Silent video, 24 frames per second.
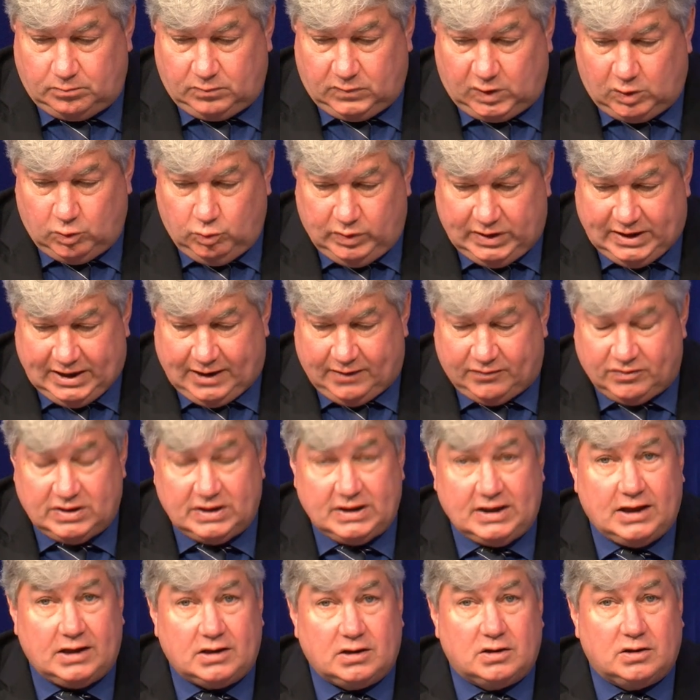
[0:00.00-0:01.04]
we have to
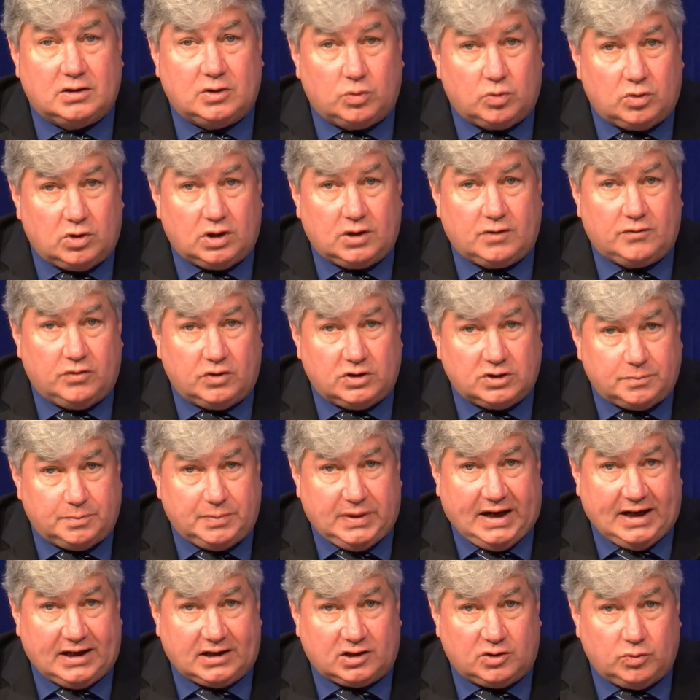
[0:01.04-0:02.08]
get the workforce
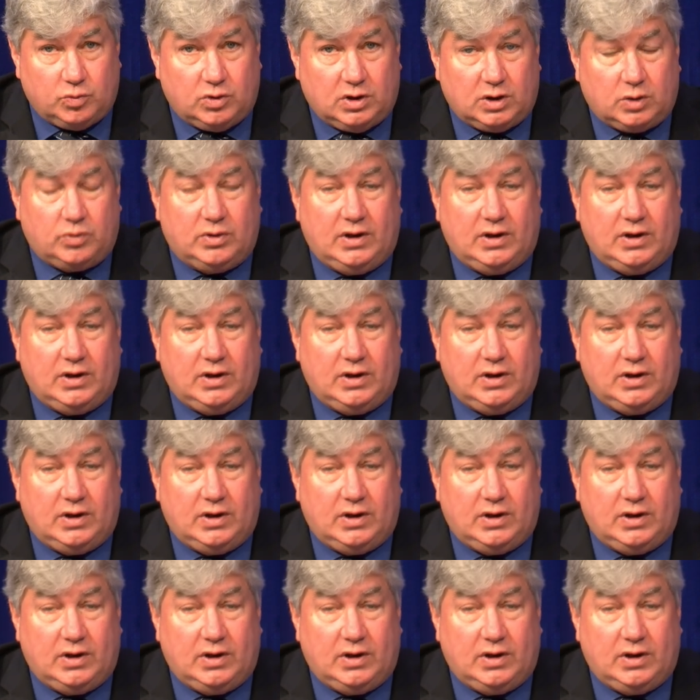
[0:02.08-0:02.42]
back to work.